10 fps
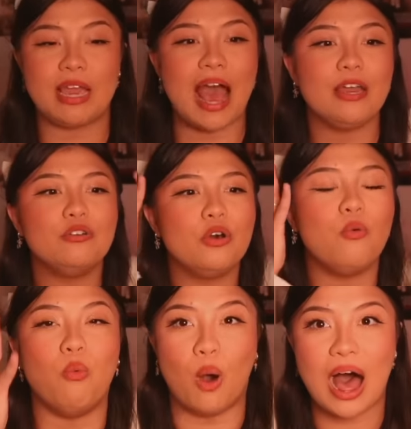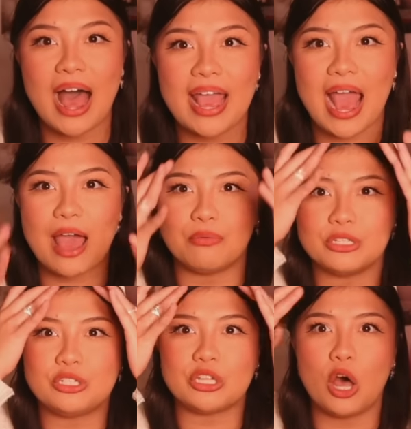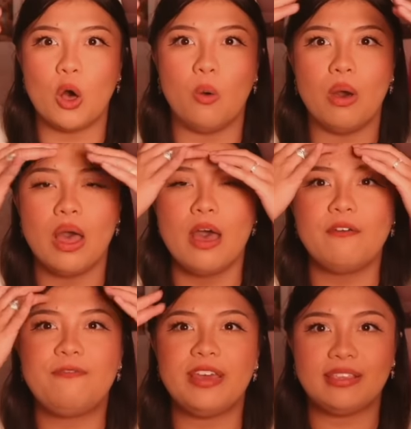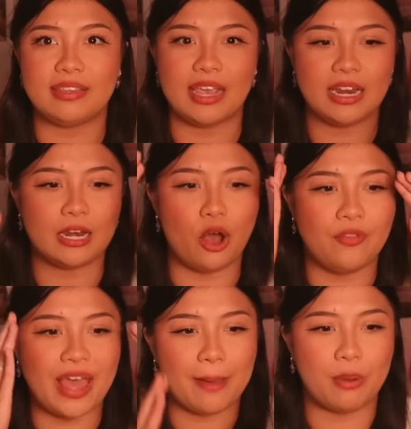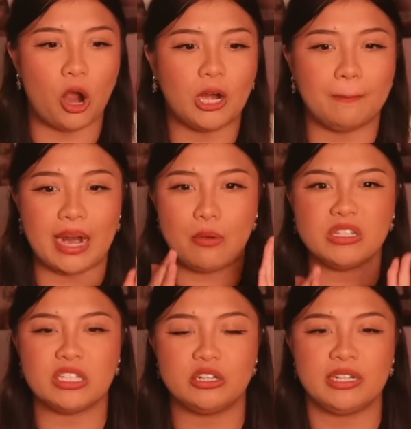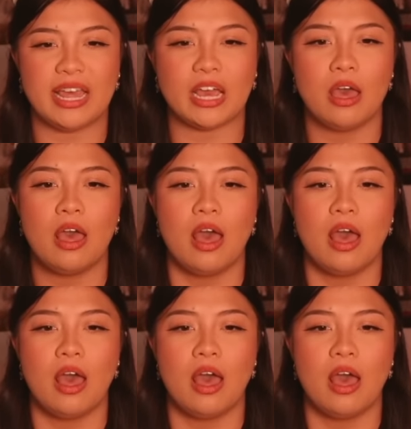I don't know why I was so fixated on that part, but I was literally like,